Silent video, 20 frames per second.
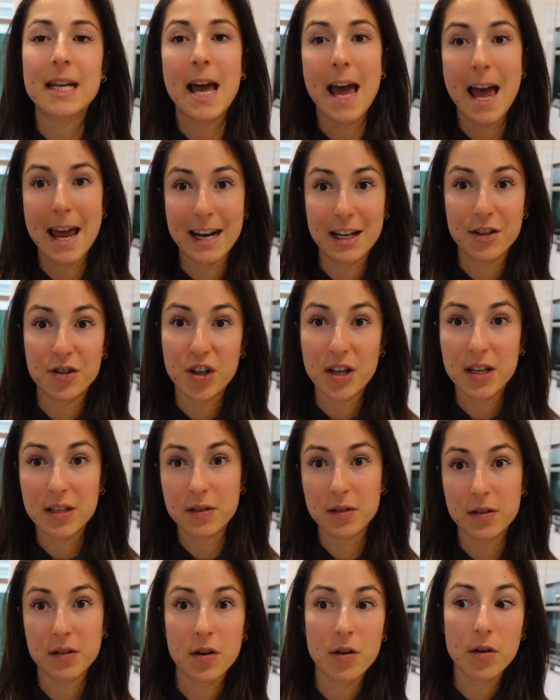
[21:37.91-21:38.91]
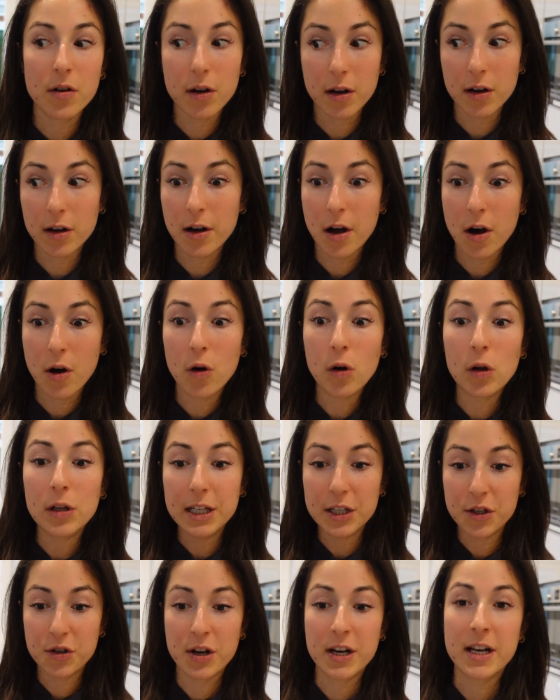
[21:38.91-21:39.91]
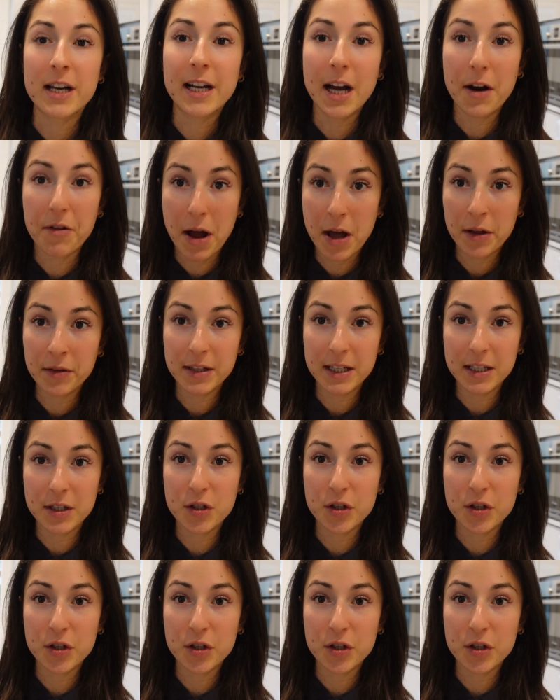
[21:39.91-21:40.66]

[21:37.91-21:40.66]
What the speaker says: and adjust all the training around it.